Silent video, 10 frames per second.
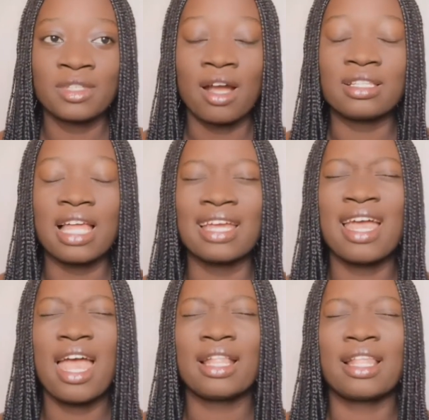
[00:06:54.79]
I was like,
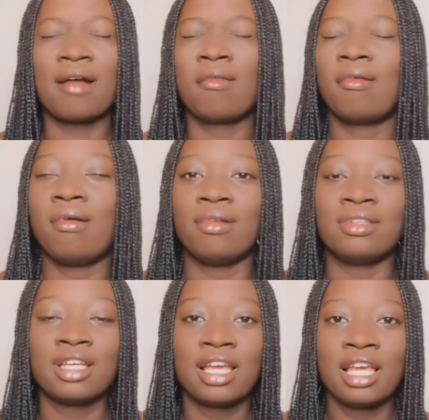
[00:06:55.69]
thank God.
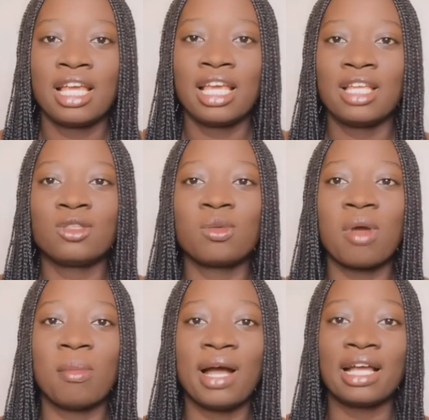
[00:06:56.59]
He took
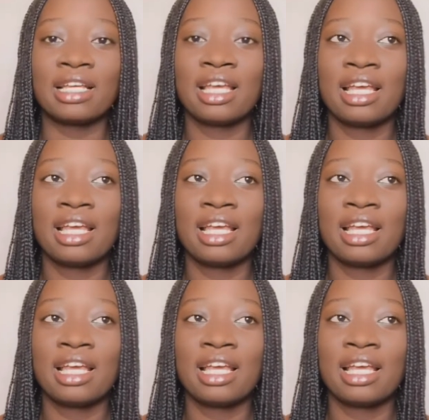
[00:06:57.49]
my bag.